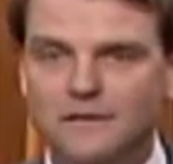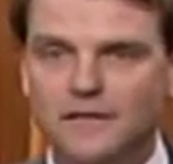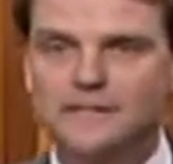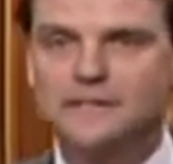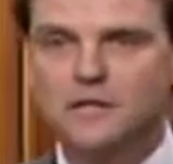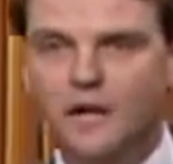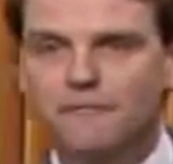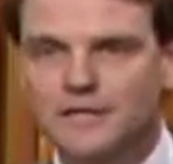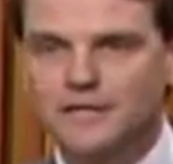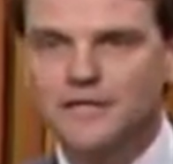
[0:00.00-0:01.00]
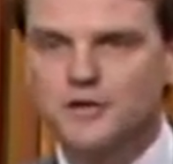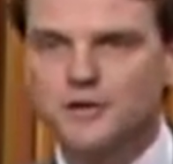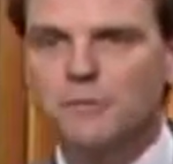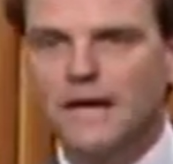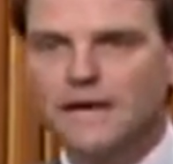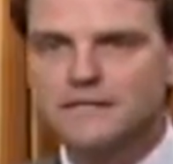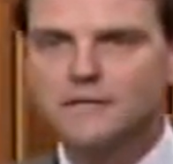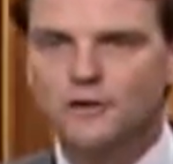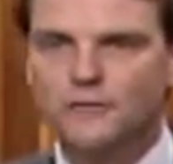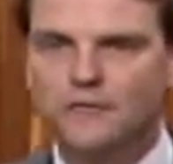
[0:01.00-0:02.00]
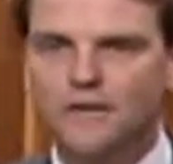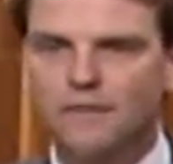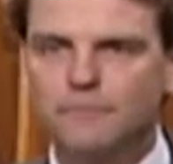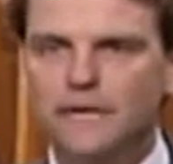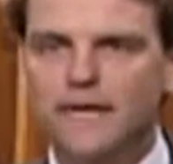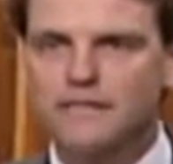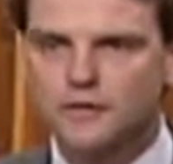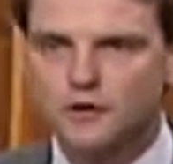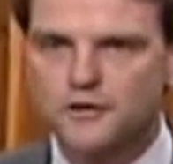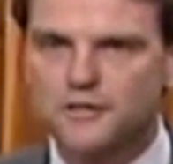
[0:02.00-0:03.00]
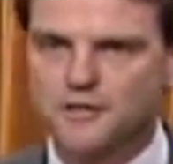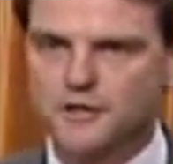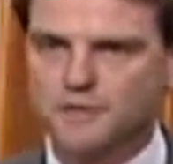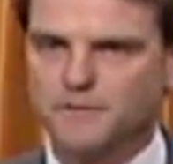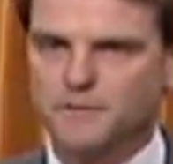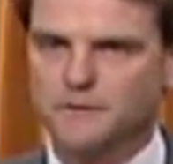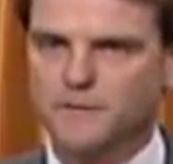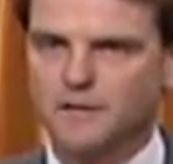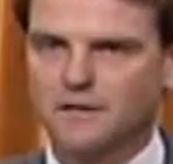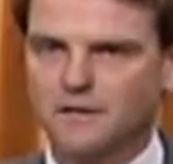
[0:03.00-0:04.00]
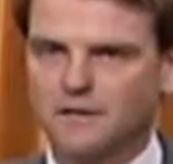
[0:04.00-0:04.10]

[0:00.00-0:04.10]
It's a sovereign decision by a conservative government, and it's a good decision, Mr. Speaker.